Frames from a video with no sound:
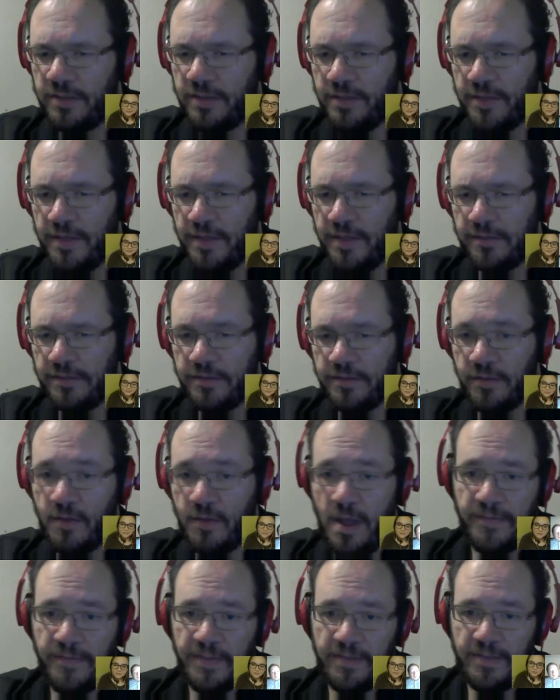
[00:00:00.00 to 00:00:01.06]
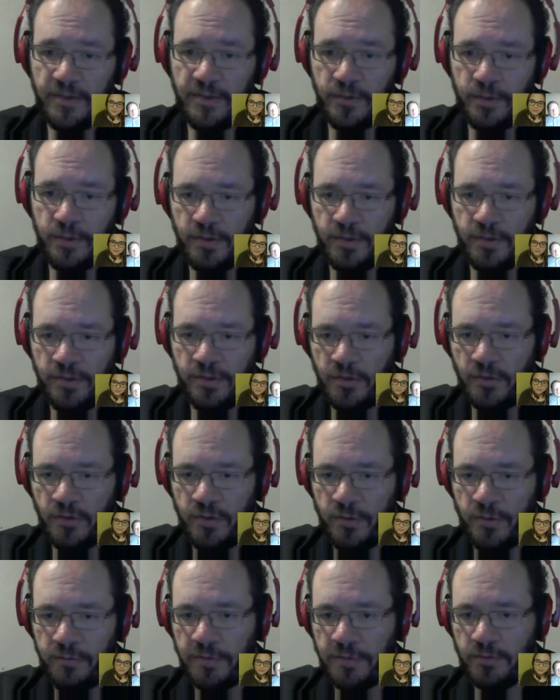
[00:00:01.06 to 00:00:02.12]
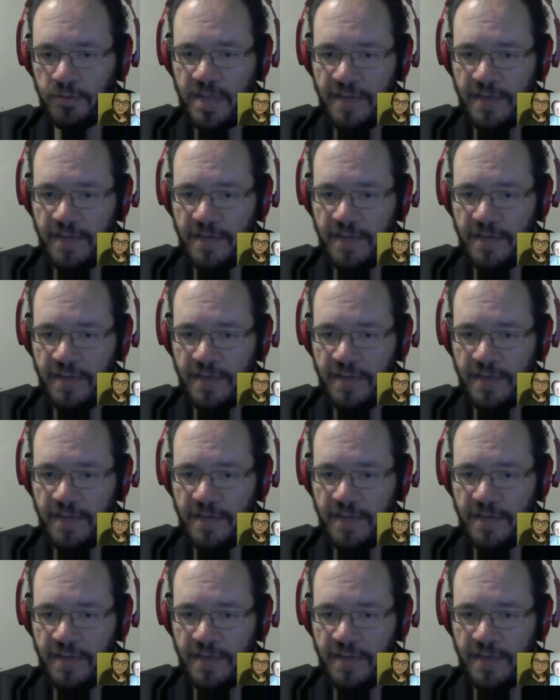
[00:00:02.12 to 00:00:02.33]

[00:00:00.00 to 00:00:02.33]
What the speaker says: that you obviously, you don't